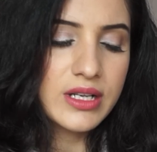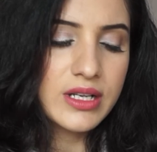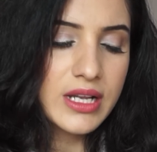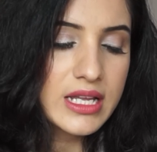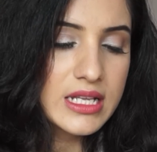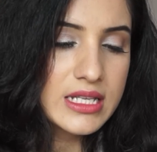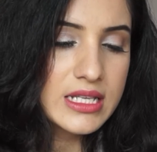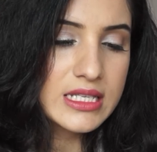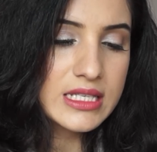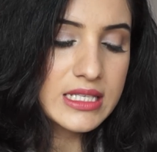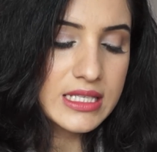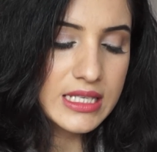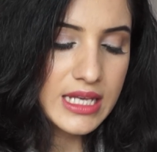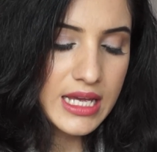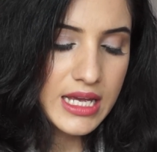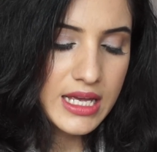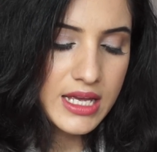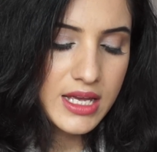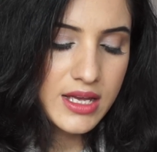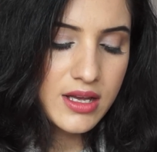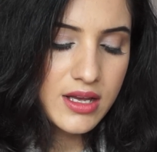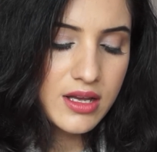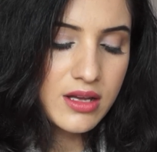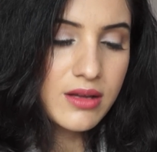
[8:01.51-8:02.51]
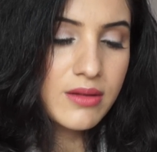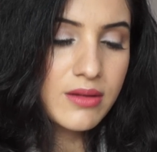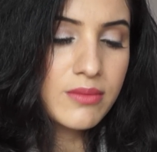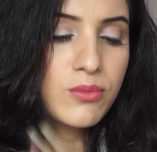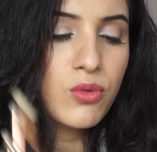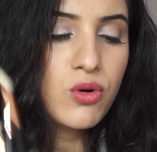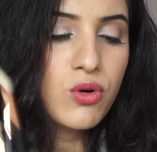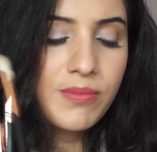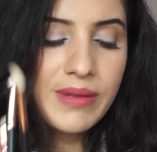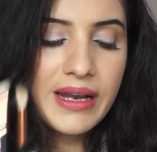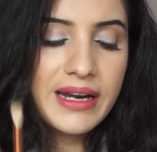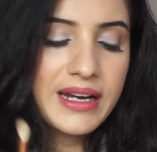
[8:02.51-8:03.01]
lids.
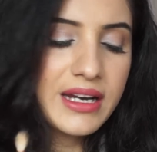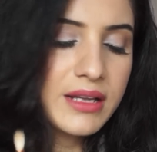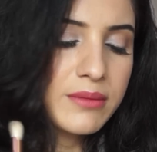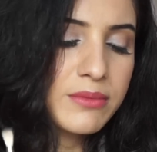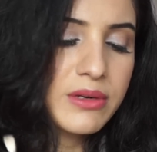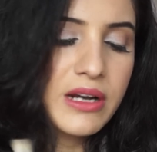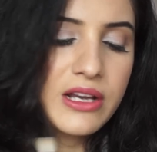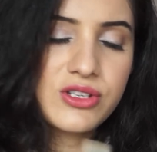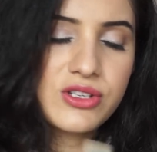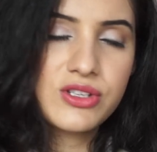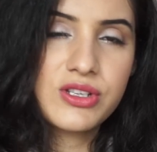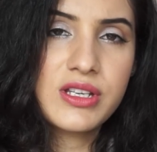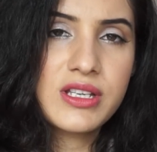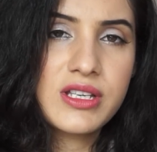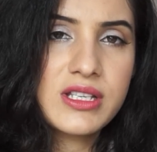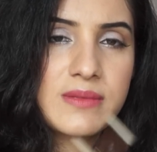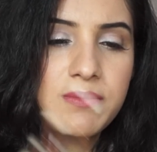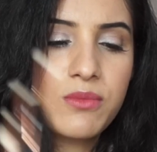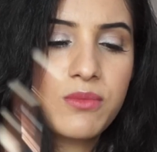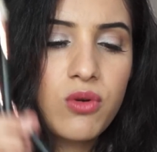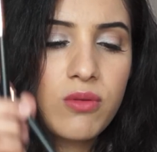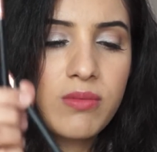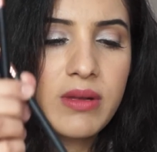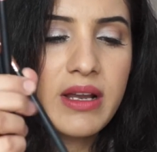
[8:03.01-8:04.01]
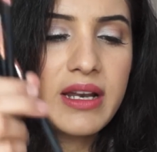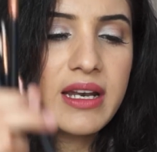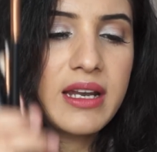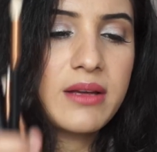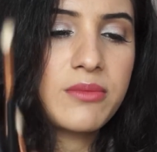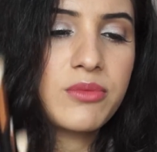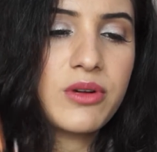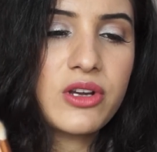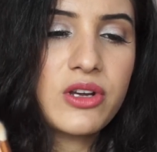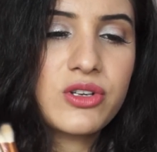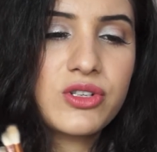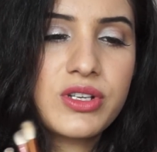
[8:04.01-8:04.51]
More blending brushes,
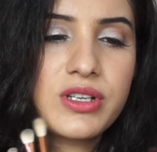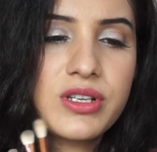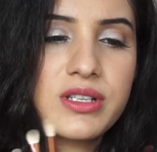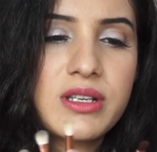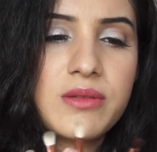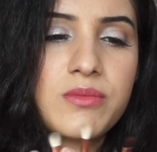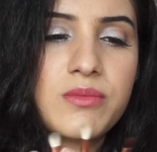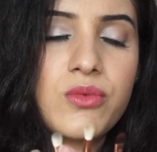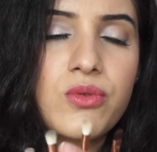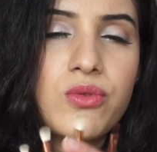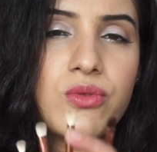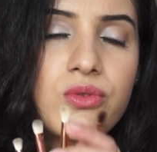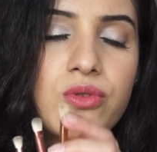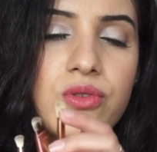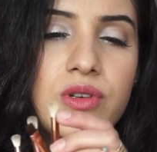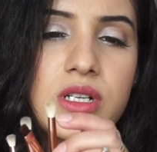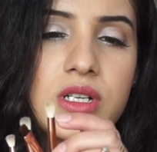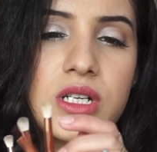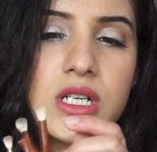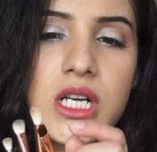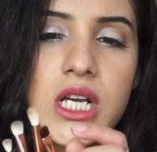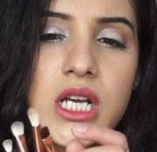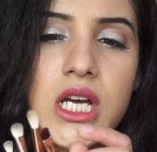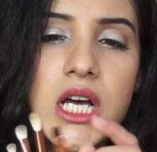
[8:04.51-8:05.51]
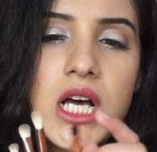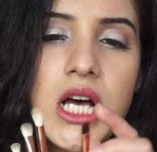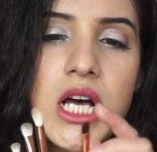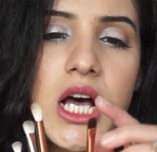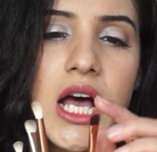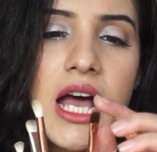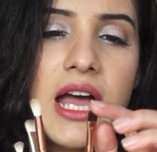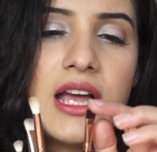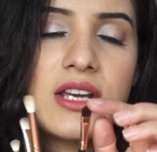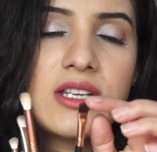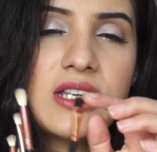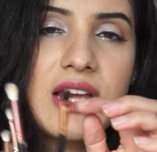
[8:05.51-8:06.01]
and more
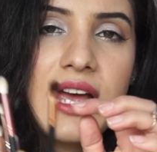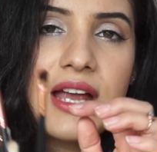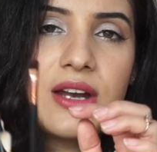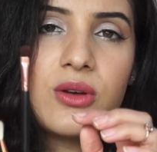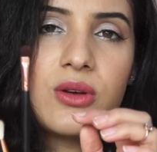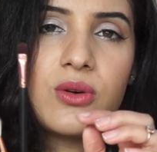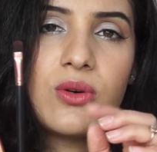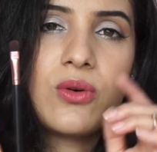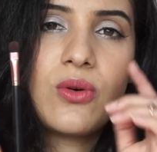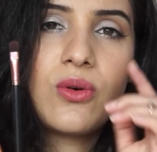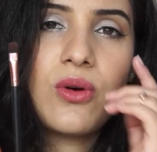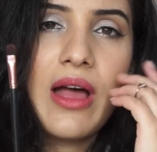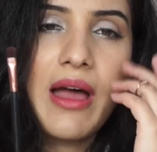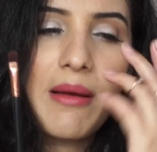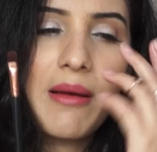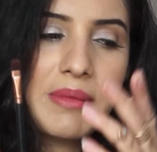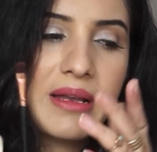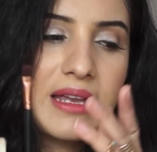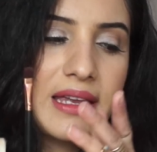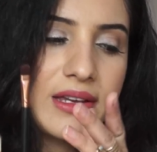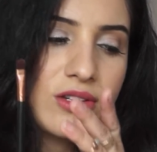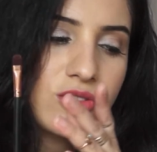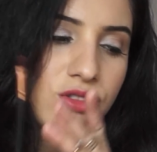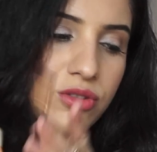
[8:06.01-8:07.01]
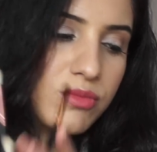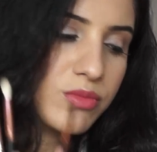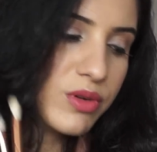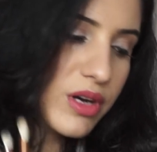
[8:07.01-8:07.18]
eyeshadow application